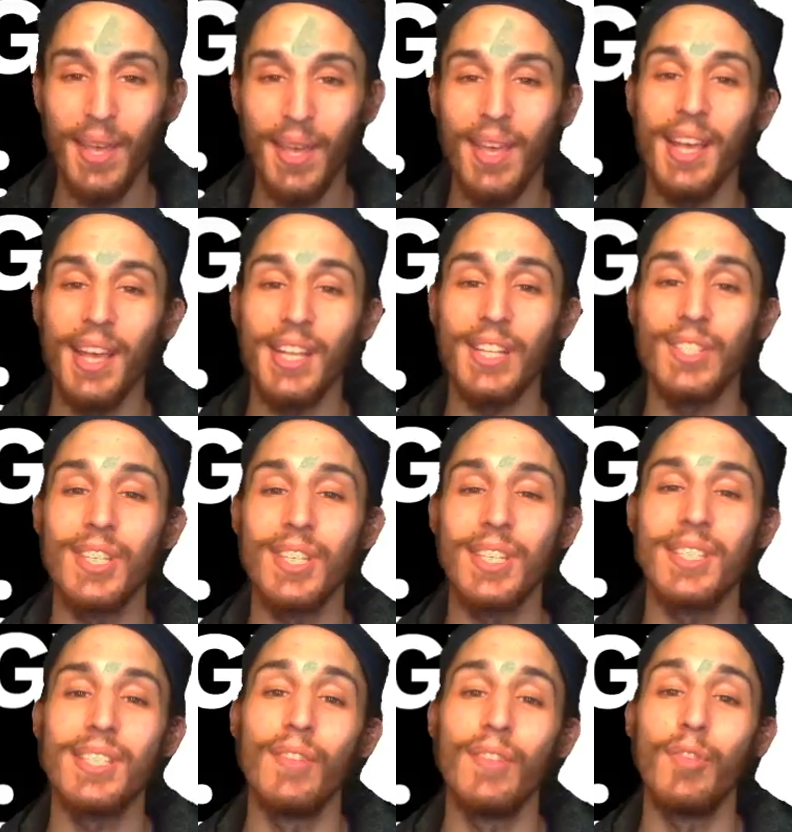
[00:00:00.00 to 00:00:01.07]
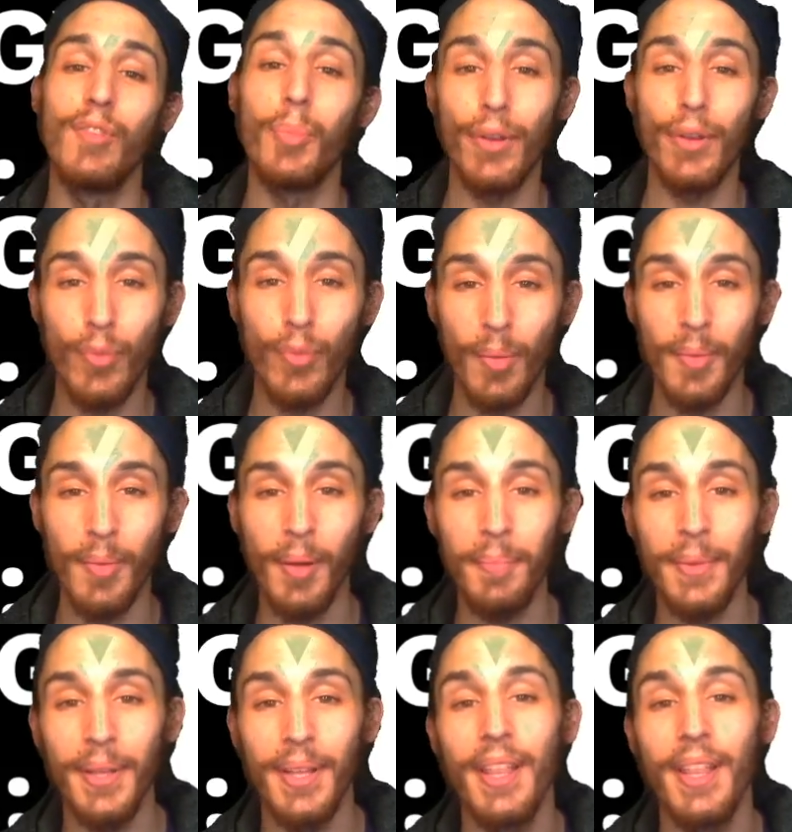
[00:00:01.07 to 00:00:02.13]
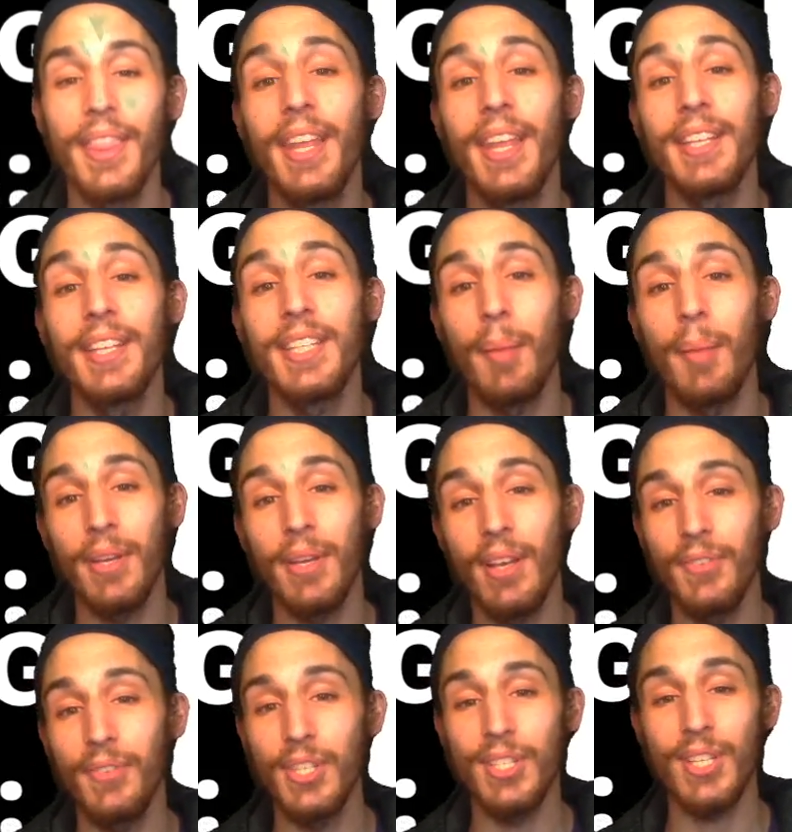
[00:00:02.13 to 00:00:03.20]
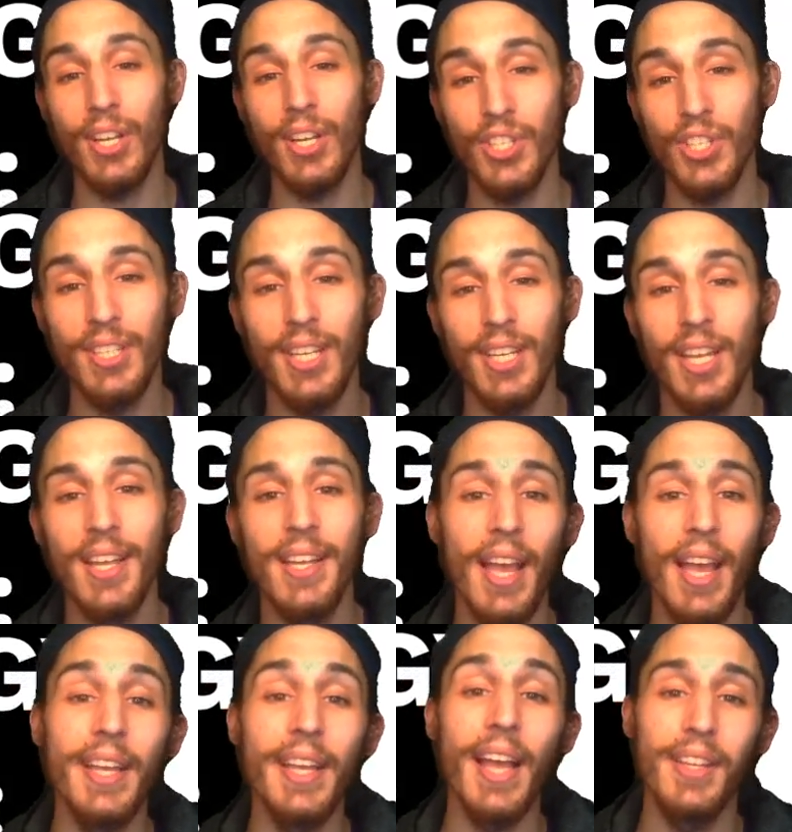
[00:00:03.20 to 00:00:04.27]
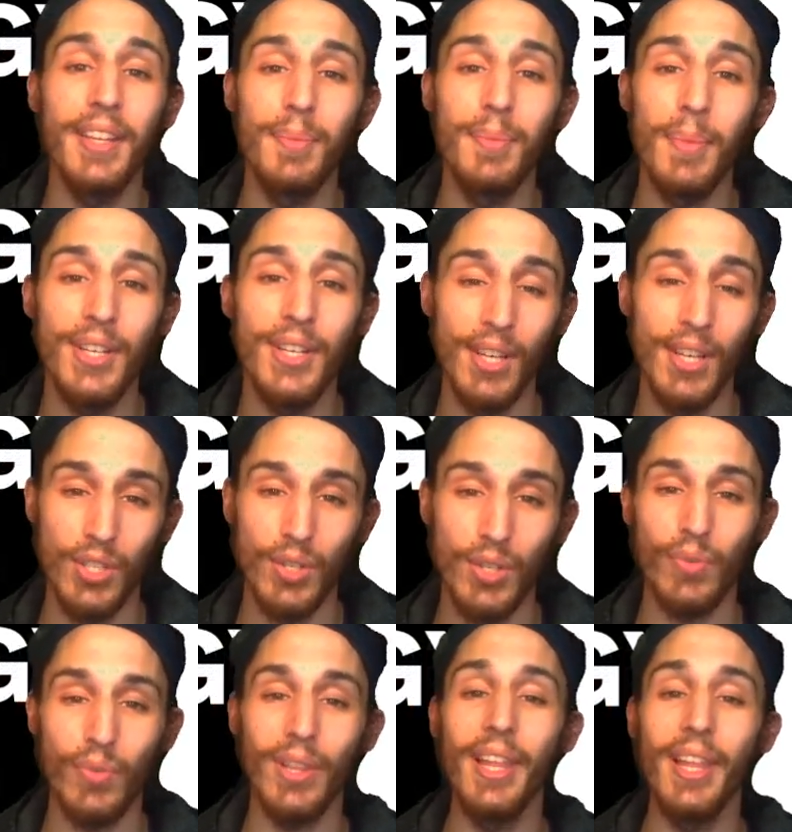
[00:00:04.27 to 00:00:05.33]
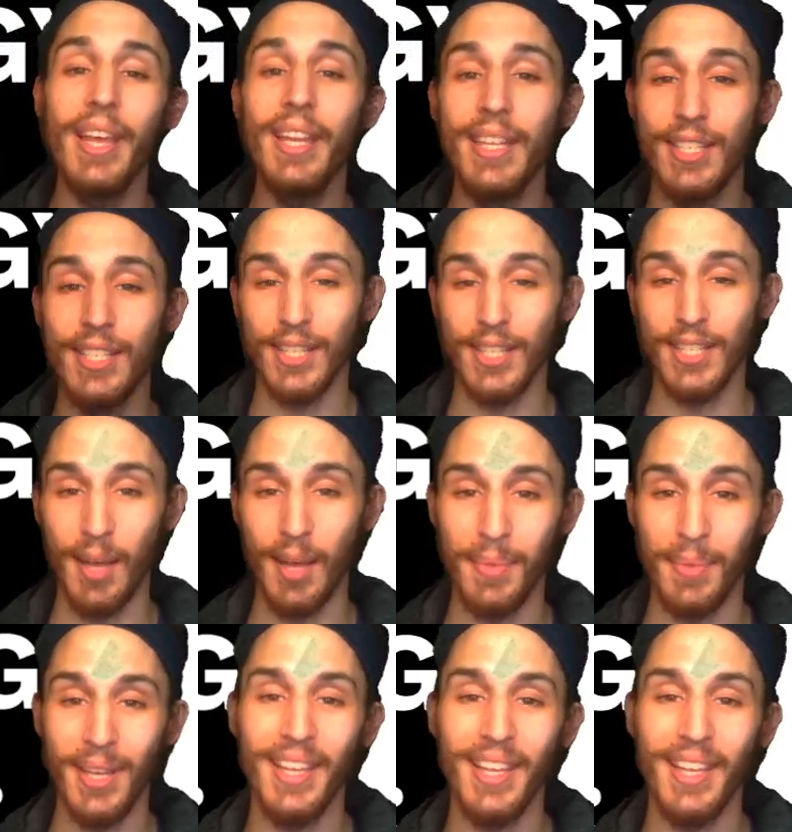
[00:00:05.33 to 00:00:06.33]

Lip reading: It consists of a brief warm-up, then a topic of discussion, a guided meditation related to the topic,